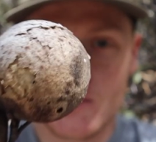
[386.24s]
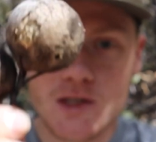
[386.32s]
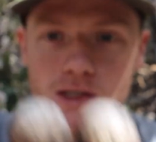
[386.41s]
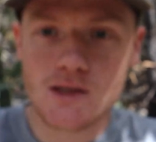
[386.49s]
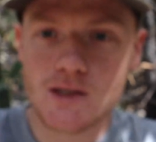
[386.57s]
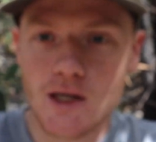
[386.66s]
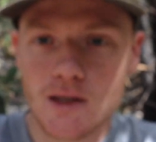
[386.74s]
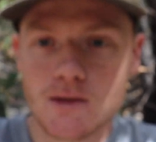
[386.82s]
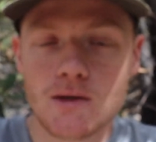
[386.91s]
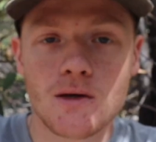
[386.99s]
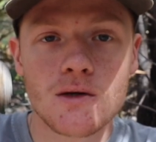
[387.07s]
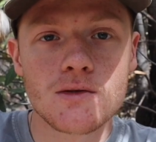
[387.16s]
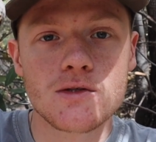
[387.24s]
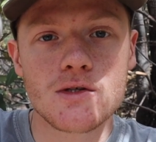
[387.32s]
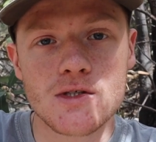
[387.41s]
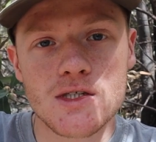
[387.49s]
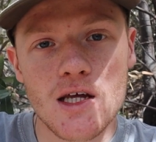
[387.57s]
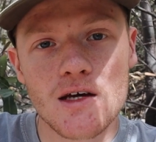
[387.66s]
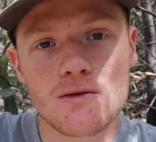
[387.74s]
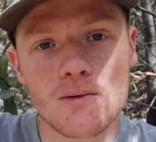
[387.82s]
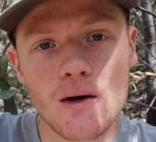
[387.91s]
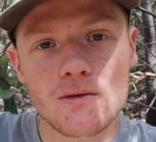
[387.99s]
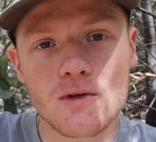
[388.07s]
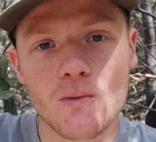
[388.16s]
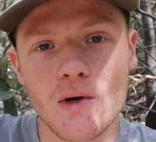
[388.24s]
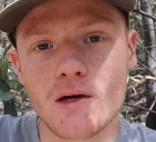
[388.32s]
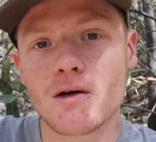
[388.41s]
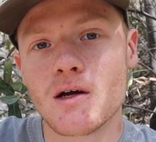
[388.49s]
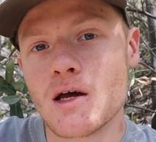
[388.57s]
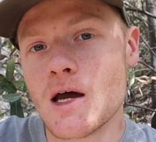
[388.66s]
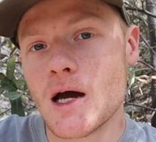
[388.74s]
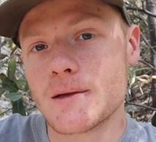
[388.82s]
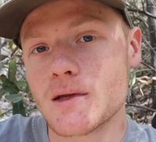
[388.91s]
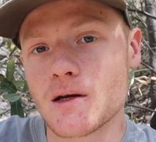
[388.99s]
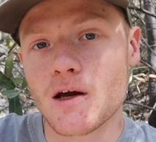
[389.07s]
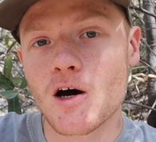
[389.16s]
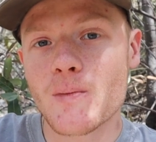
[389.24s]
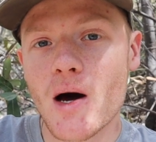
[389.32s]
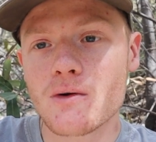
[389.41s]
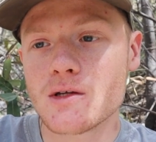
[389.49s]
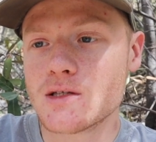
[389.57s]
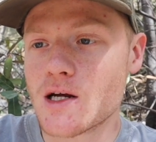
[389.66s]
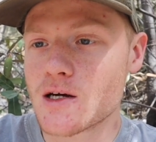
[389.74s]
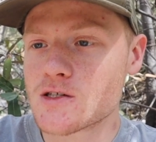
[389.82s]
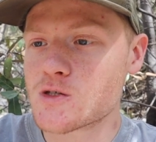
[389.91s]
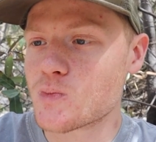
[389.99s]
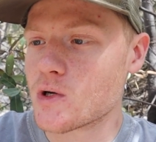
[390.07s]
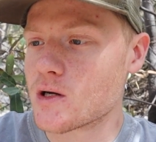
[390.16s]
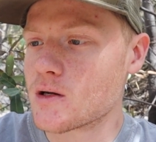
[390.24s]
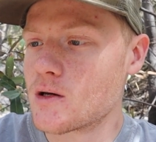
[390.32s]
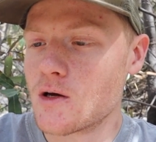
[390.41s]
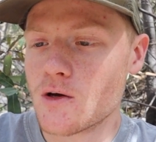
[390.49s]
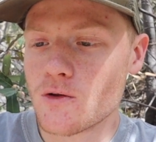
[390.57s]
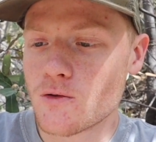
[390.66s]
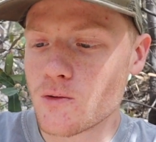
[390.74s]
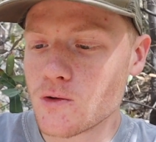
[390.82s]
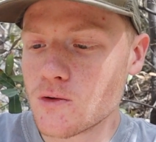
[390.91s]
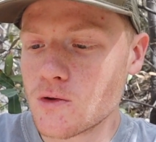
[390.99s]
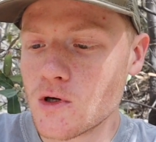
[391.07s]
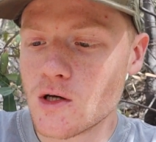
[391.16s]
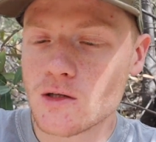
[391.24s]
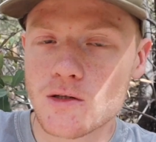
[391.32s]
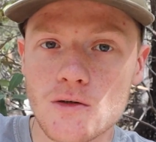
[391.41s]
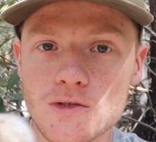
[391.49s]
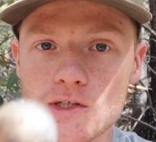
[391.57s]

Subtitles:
this insect to stay throughout the winter and then come out in the next spring through little